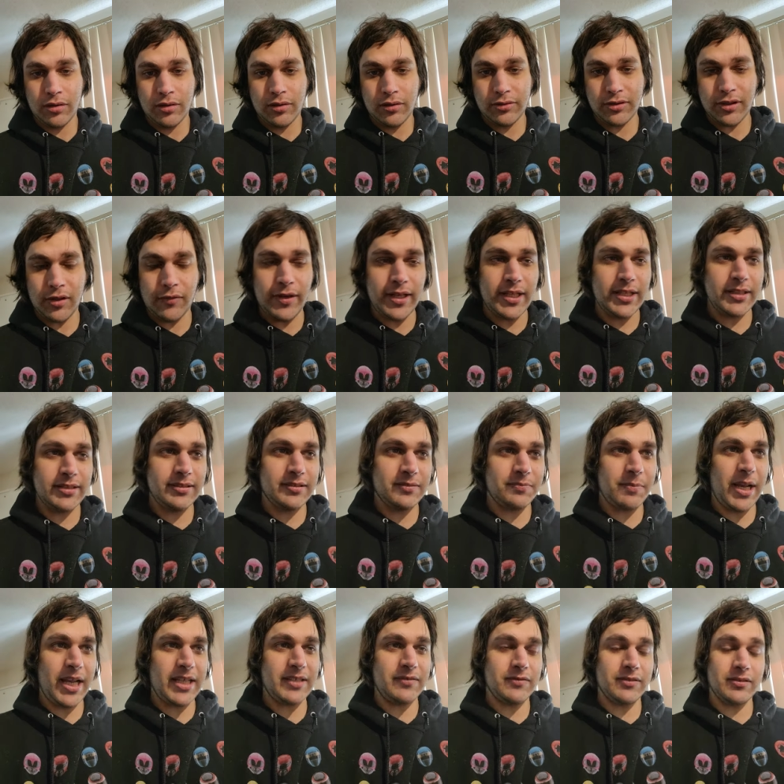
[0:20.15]
So In
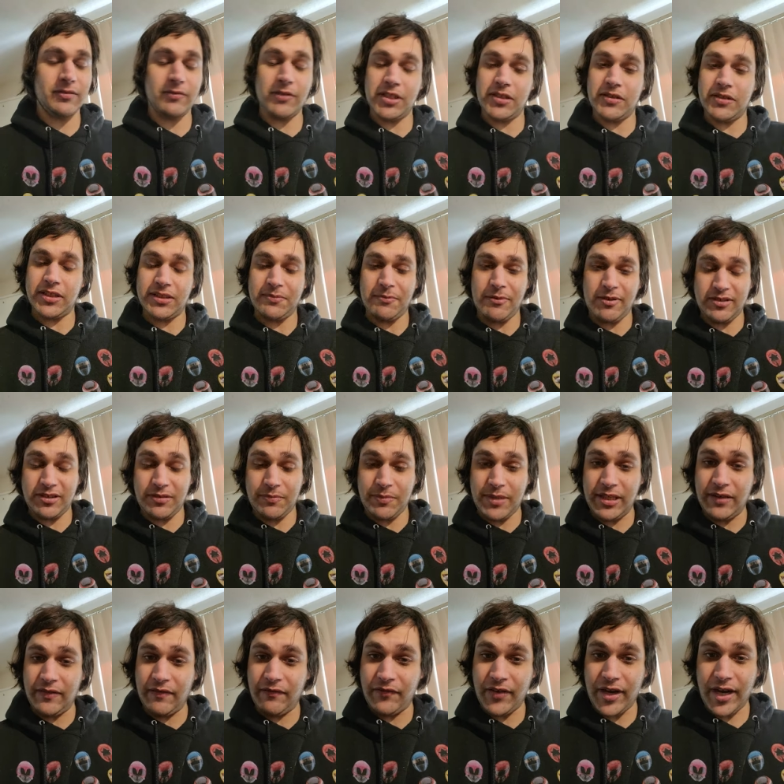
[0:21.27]
Space was originally supposed to be
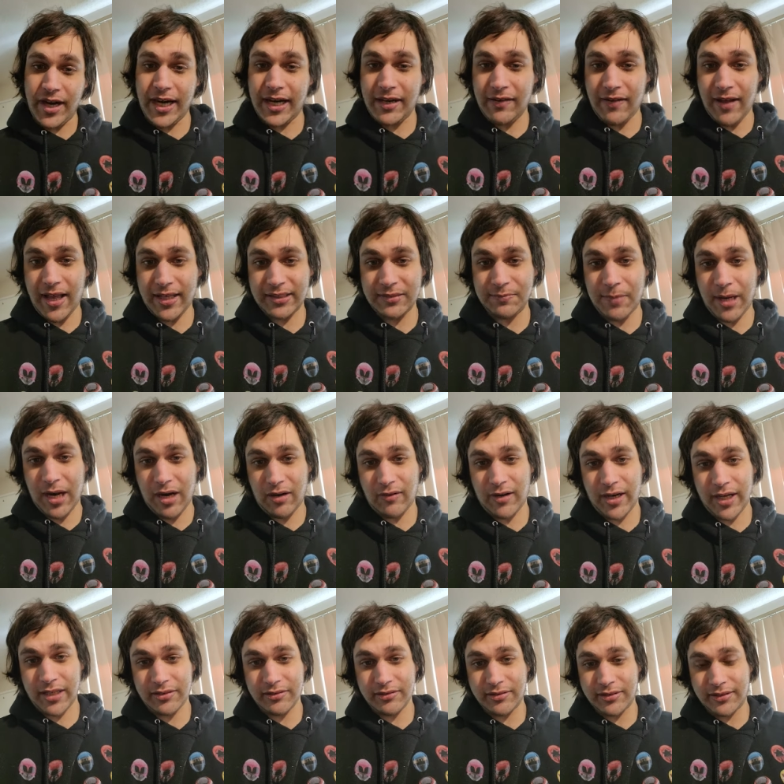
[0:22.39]
the very last Power
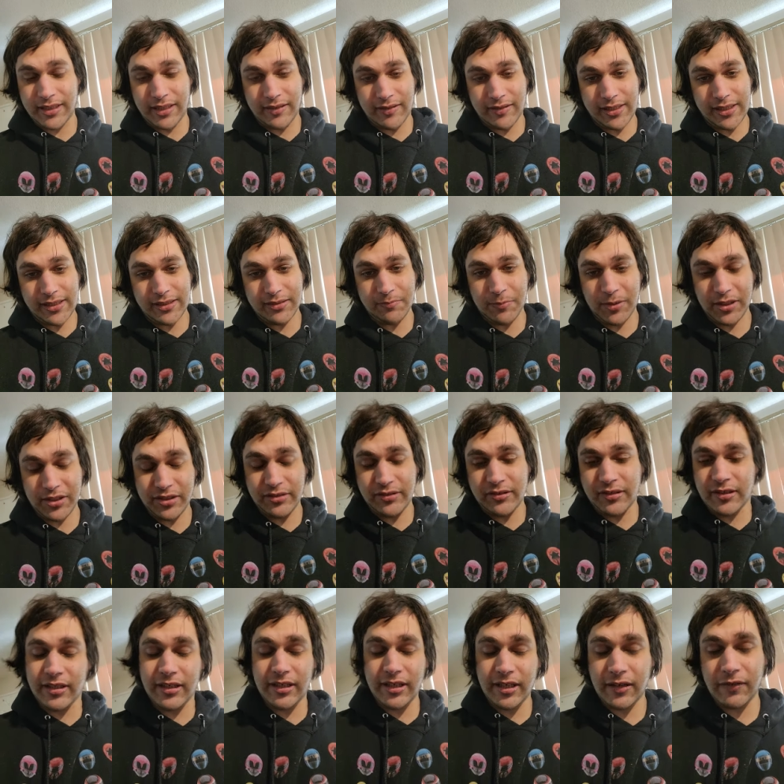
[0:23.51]
Rangers series, but due
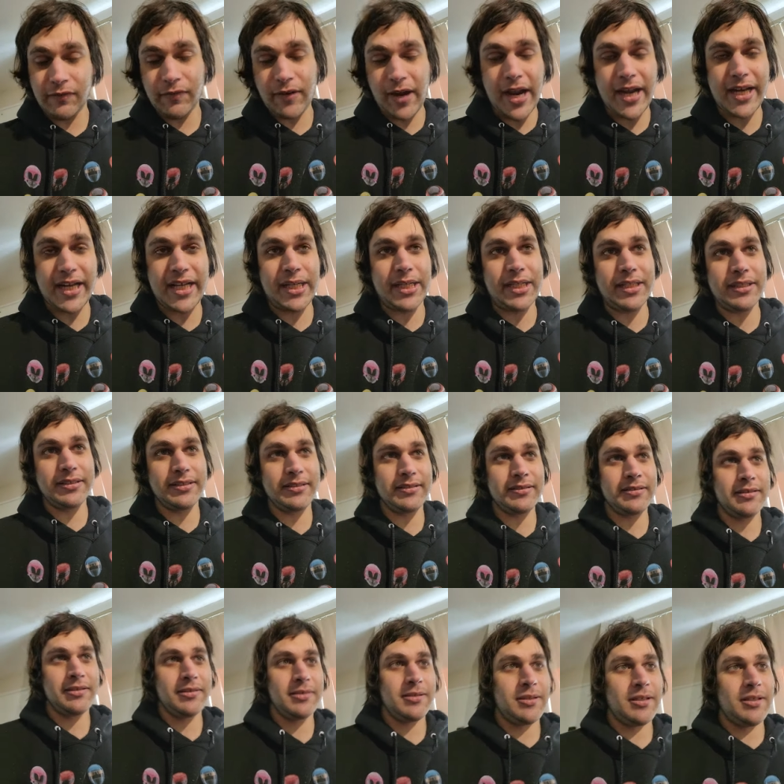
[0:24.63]
to the good ratings,
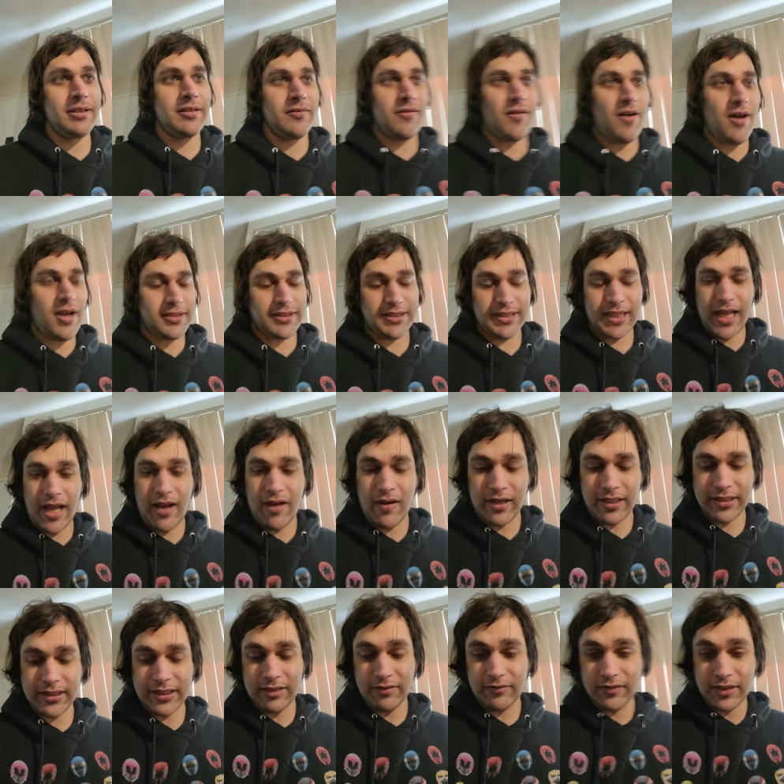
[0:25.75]
Lost
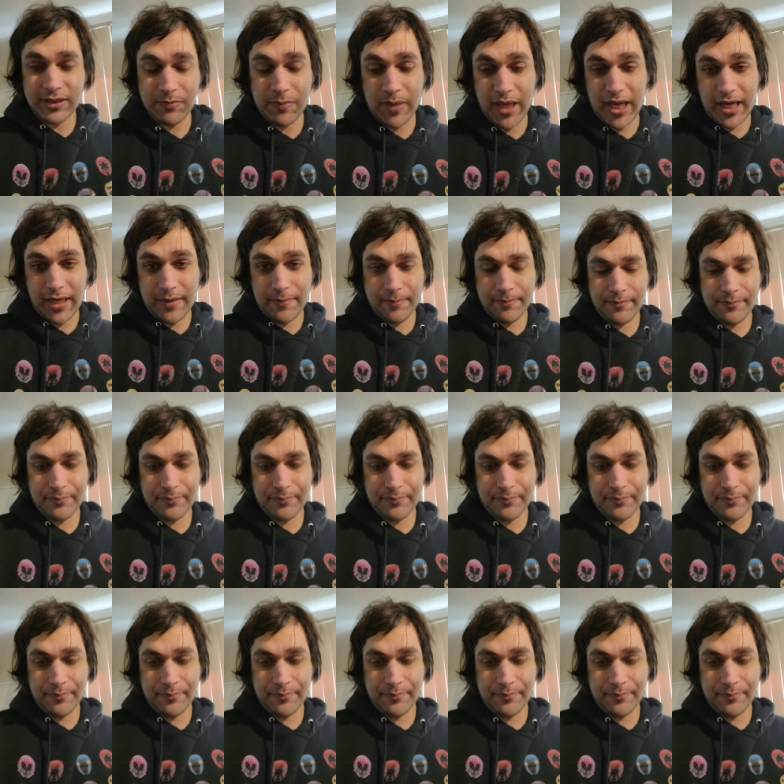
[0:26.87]
Galaxy was made.